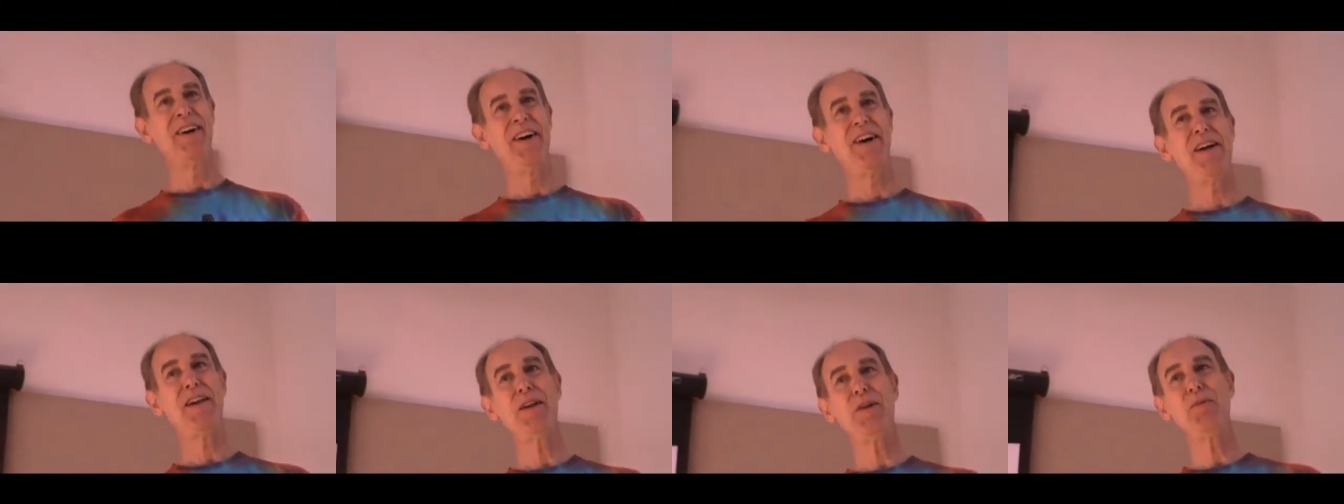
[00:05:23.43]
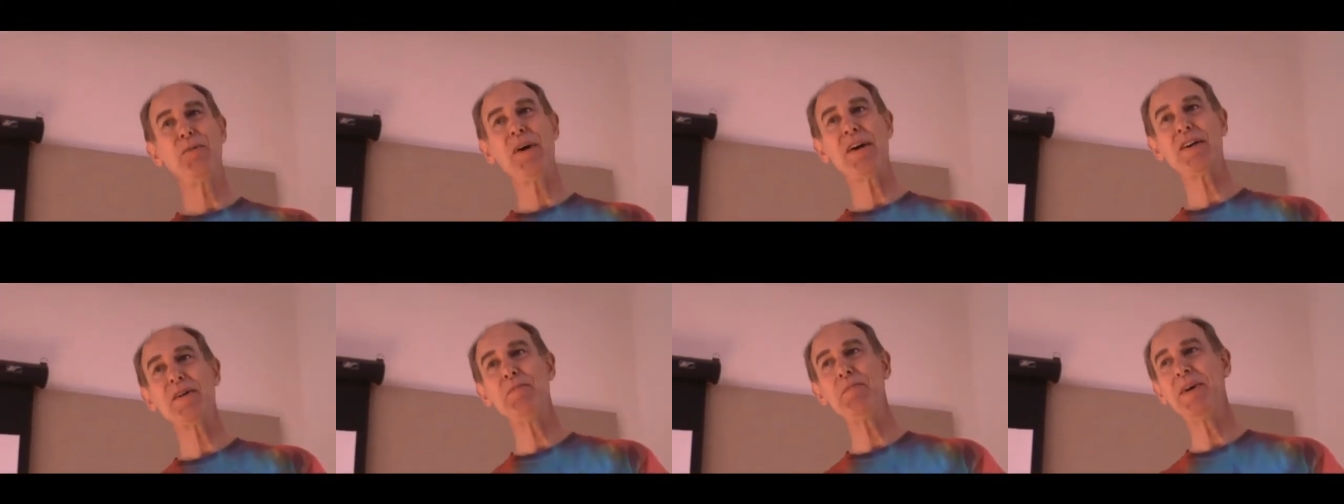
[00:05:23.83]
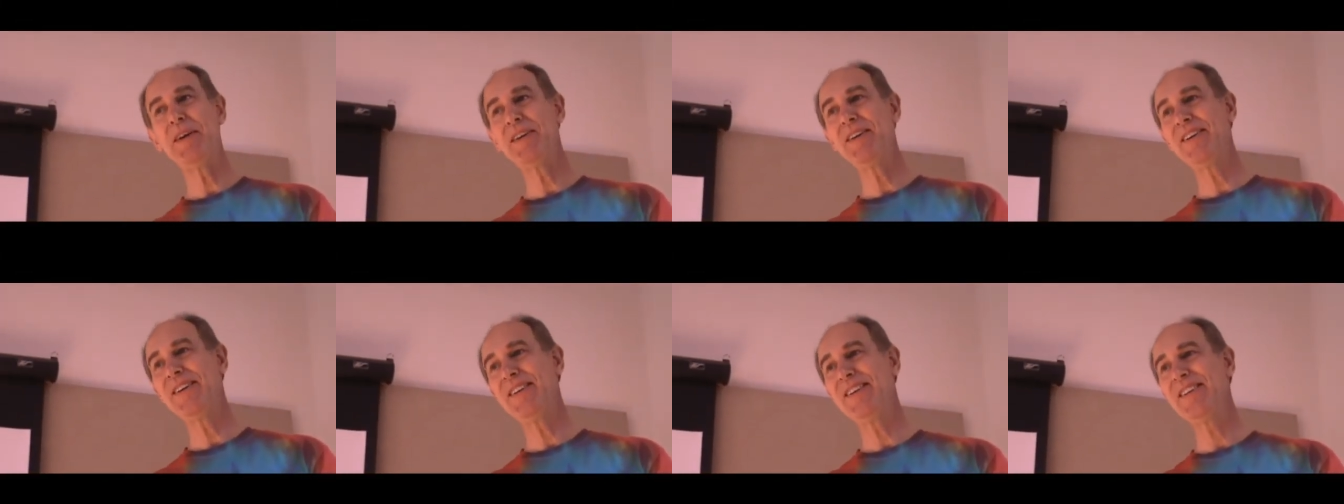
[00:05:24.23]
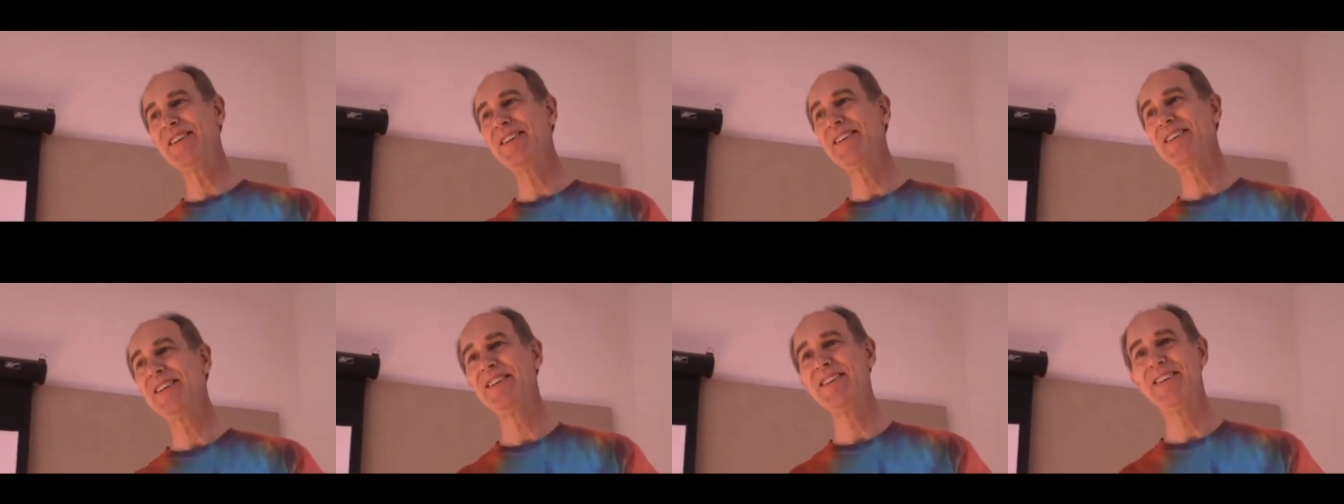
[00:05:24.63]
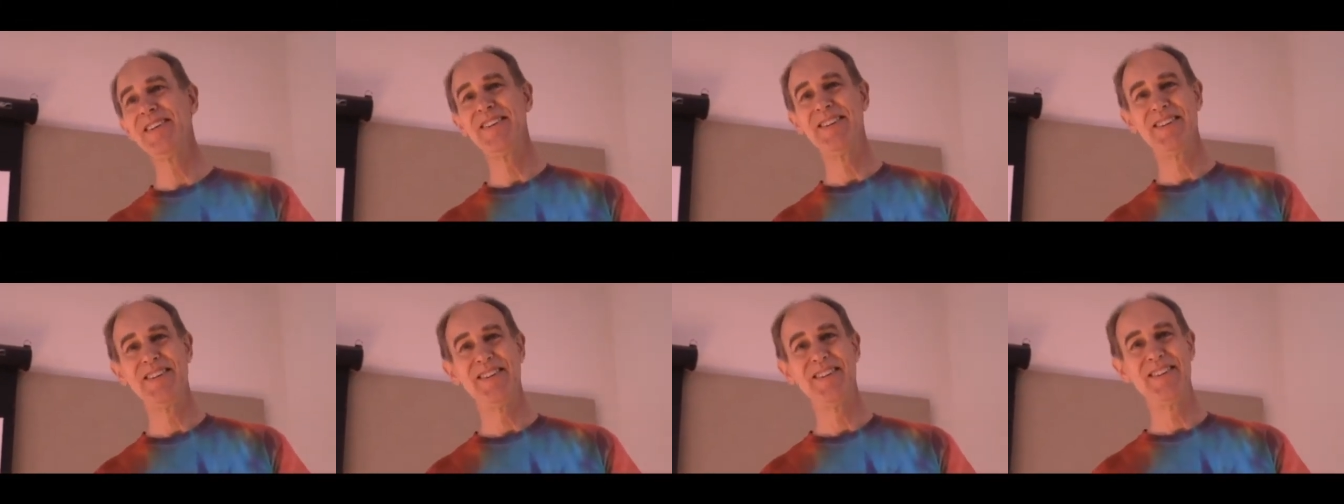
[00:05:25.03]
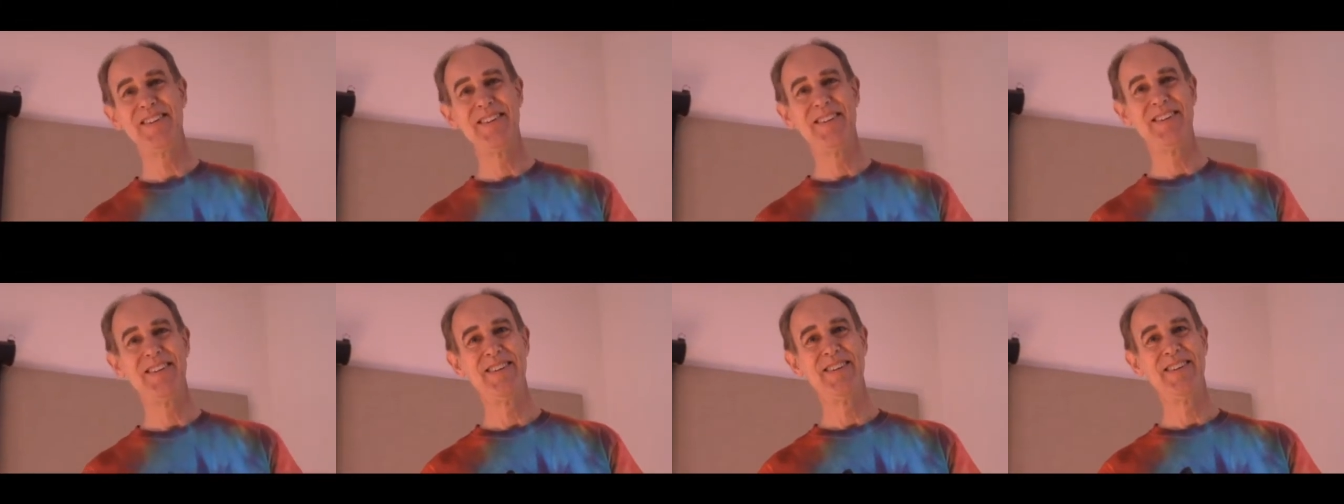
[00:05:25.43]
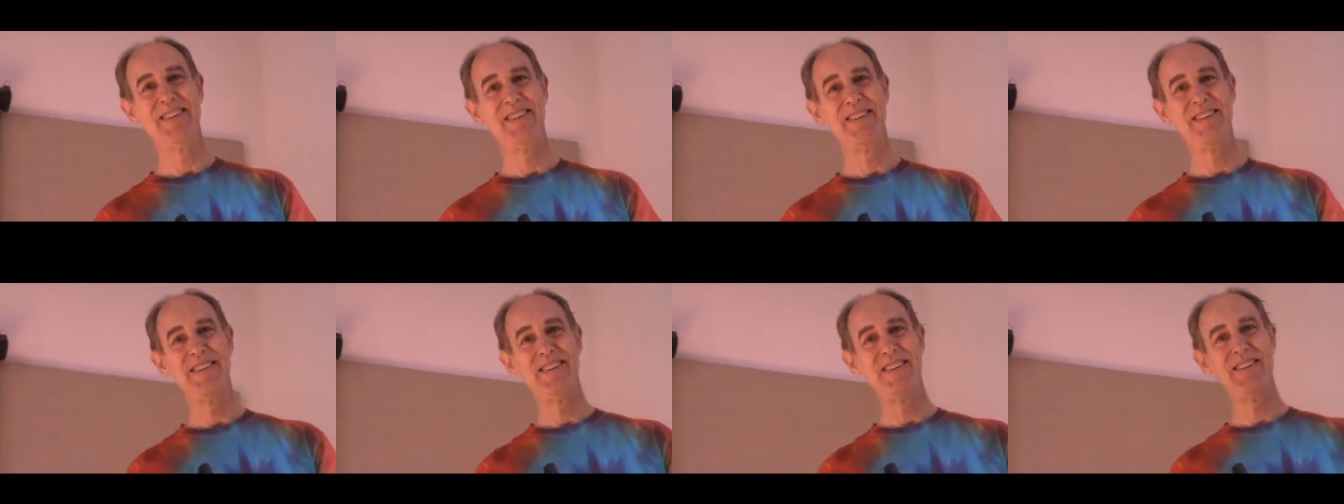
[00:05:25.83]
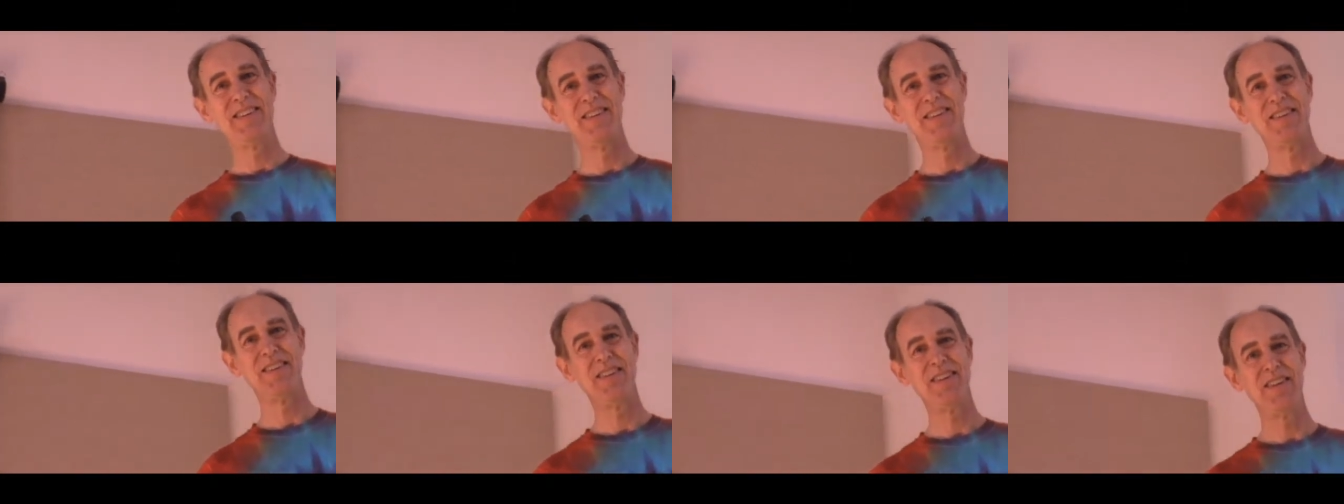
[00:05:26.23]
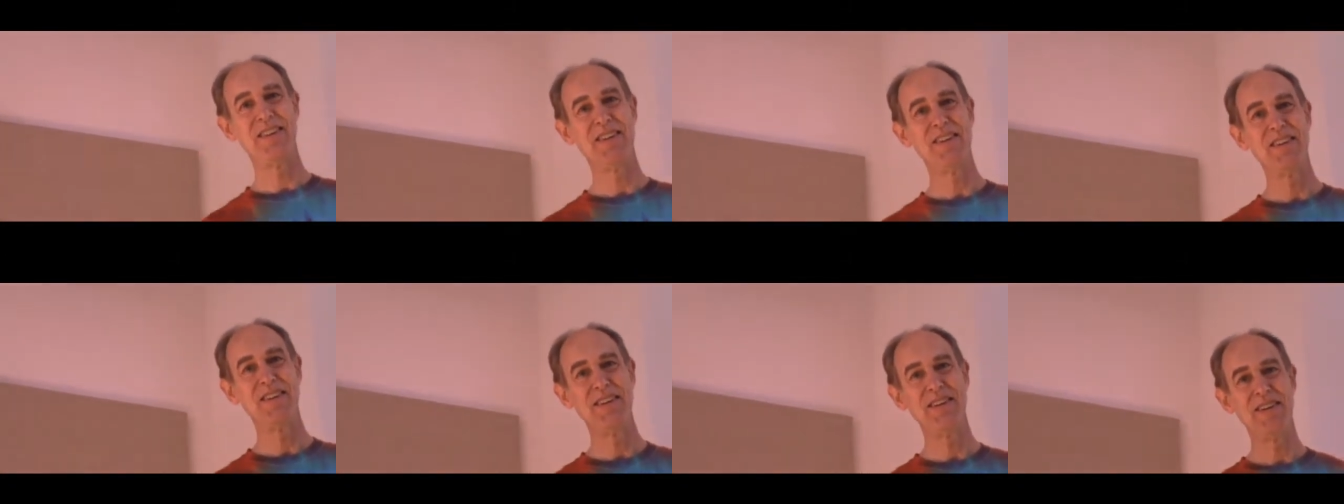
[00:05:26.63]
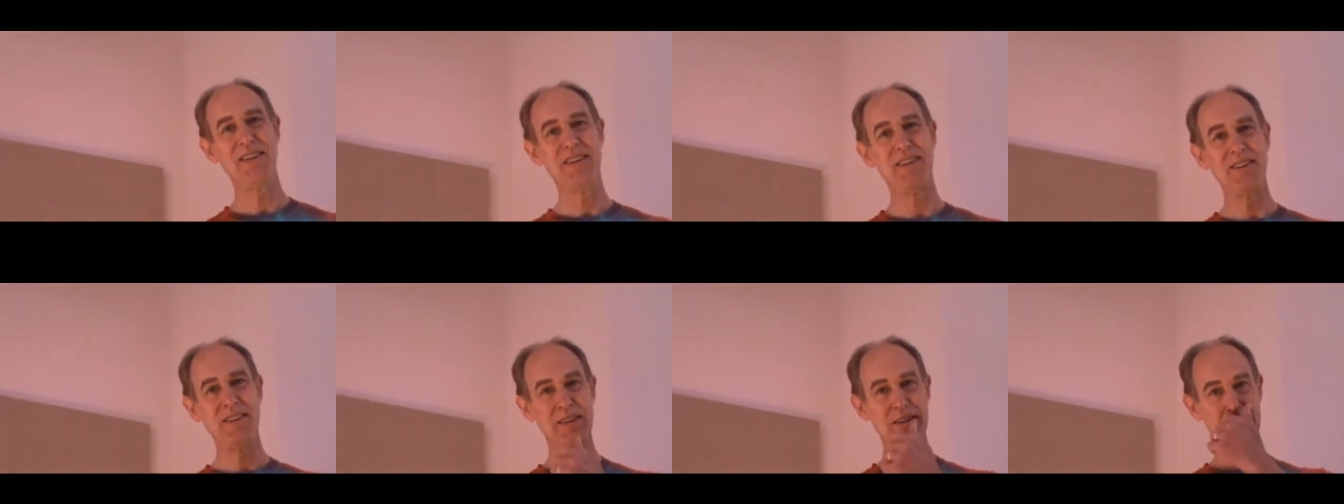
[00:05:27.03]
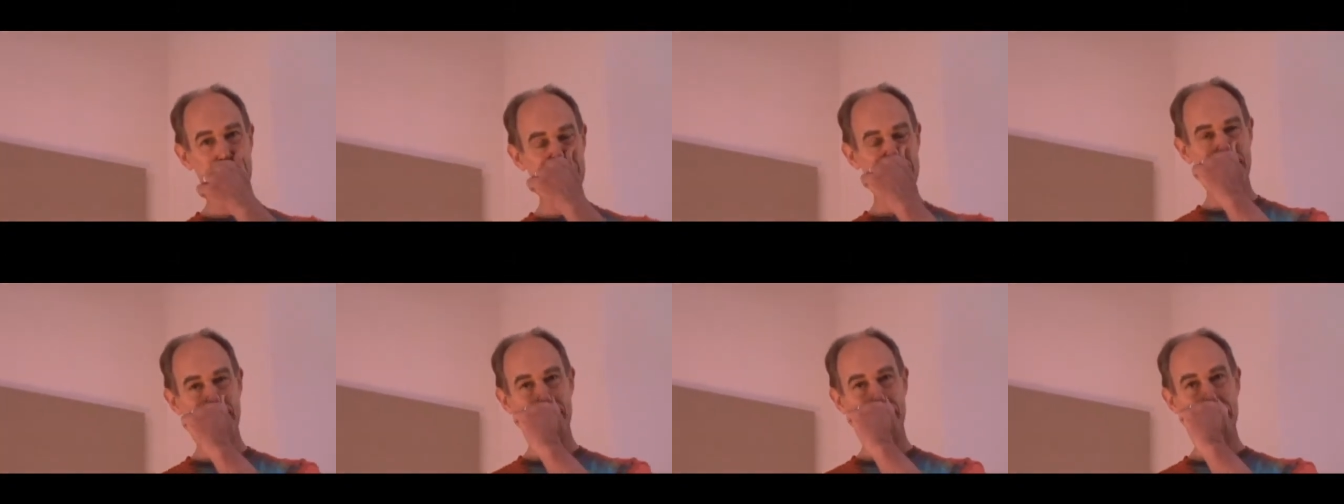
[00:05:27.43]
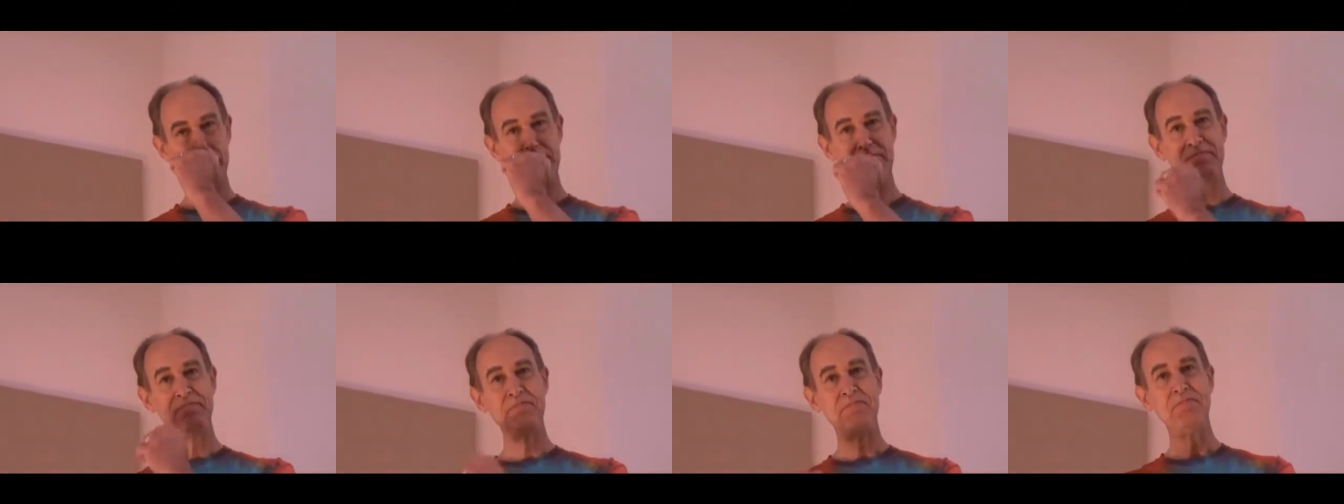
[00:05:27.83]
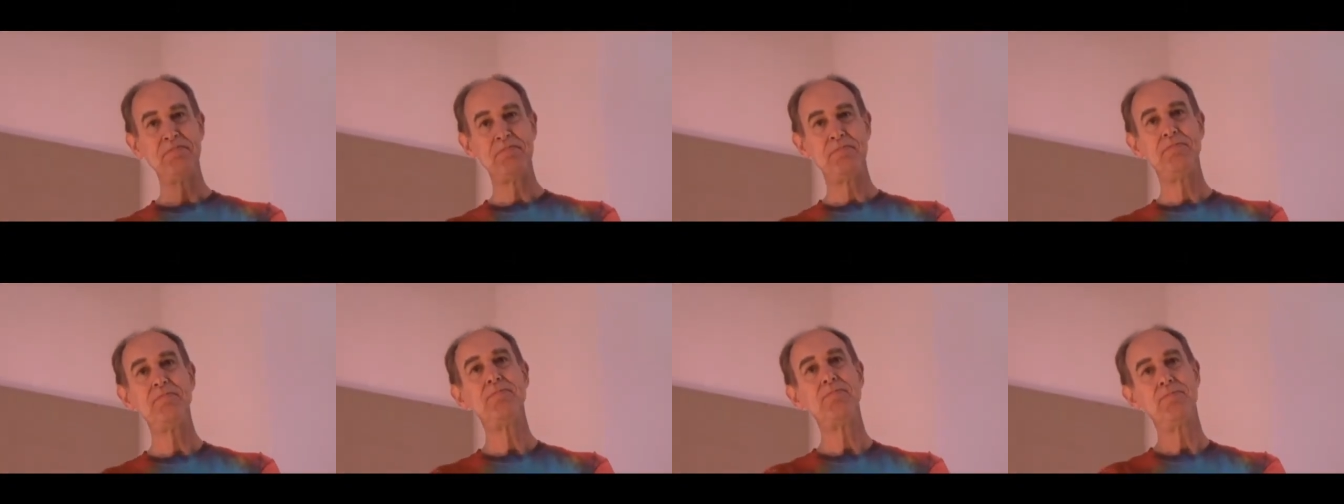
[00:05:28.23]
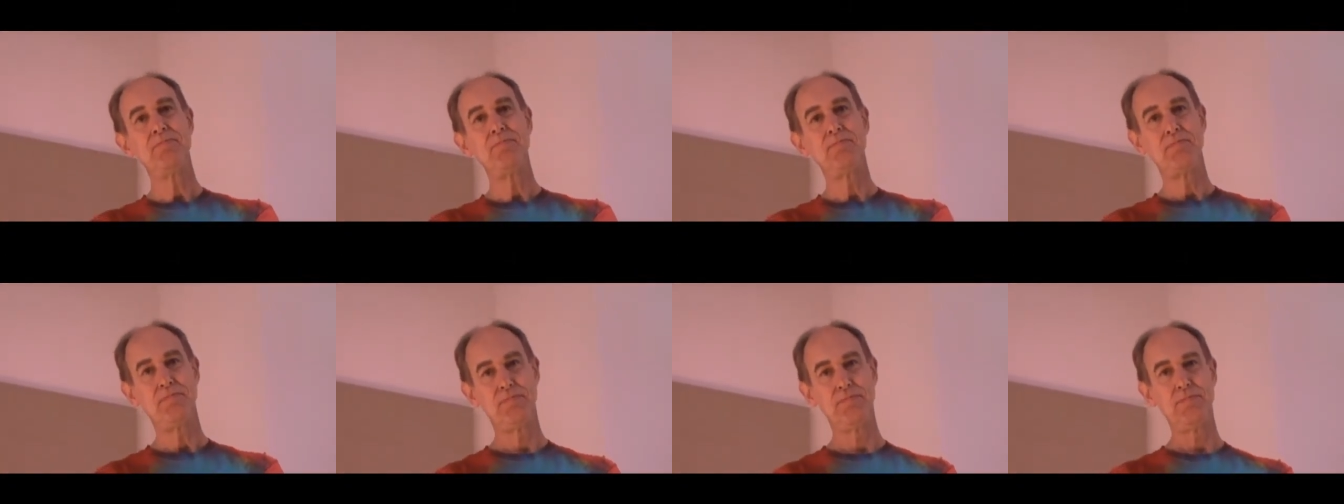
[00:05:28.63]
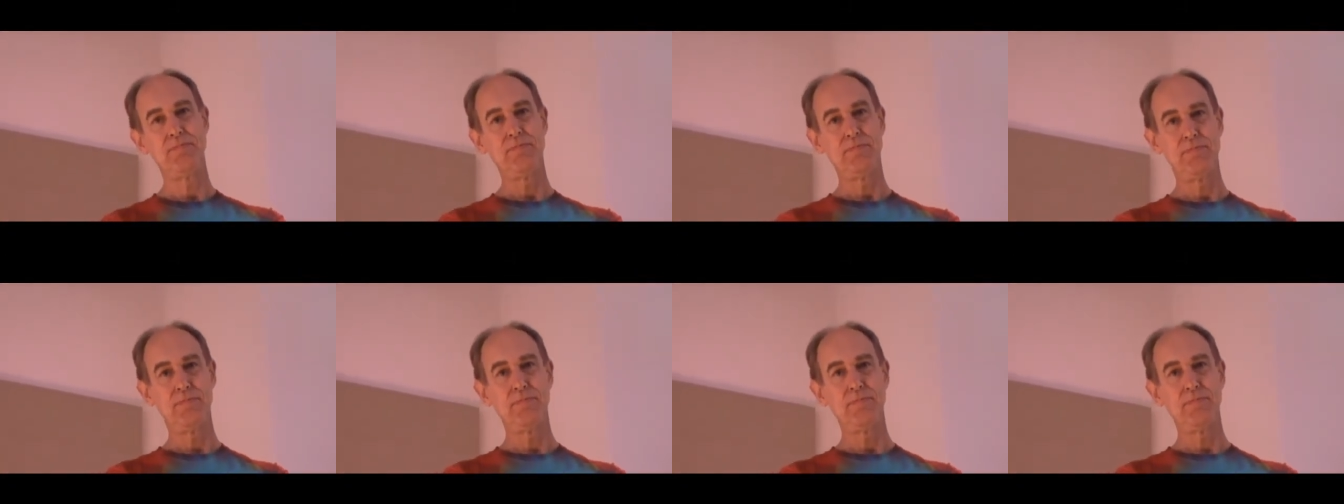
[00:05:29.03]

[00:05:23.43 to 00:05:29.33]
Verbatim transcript: Highly recommend it. There will be there will be Shakespeare, and Eurythmy,